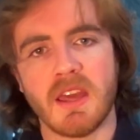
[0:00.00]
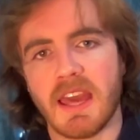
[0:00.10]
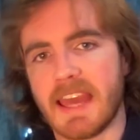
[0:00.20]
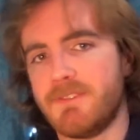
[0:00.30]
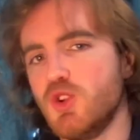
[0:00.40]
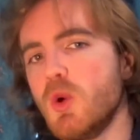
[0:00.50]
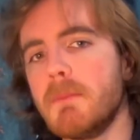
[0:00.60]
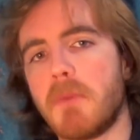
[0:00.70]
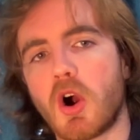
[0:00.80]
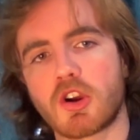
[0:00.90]
If you
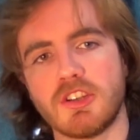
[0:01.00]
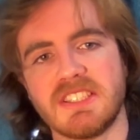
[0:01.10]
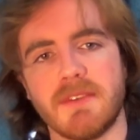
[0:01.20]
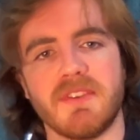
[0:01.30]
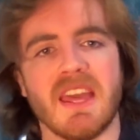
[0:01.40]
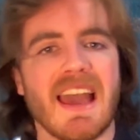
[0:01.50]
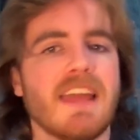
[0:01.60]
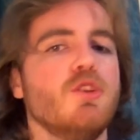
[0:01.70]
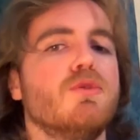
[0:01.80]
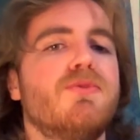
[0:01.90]
embark on something and
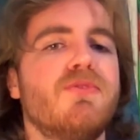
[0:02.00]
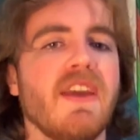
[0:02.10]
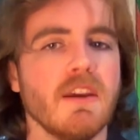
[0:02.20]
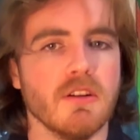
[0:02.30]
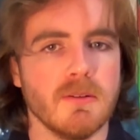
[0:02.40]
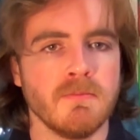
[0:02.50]
you fail,